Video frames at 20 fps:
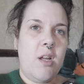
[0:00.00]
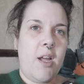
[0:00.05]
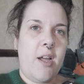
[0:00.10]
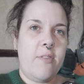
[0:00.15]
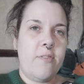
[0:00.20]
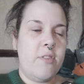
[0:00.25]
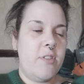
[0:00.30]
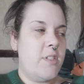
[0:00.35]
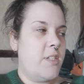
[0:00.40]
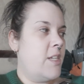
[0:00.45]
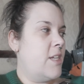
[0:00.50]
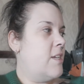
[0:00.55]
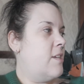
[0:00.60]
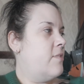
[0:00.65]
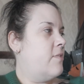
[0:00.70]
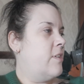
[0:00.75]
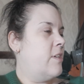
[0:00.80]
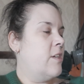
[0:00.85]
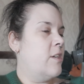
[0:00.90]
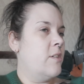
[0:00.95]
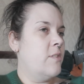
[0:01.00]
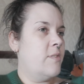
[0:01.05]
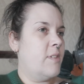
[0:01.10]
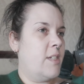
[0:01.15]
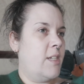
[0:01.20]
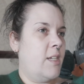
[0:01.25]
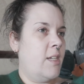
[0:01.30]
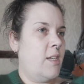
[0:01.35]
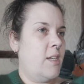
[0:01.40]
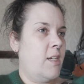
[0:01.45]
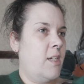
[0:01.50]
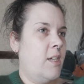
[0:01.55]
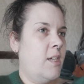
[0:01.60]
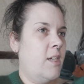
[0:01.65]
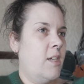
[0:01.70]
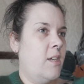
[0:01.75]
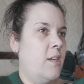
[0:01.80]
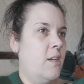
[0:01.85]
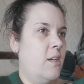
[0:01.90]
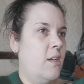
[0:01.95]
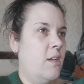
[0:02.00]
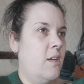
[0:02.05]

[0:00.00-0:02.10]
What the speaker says: have the TV over here,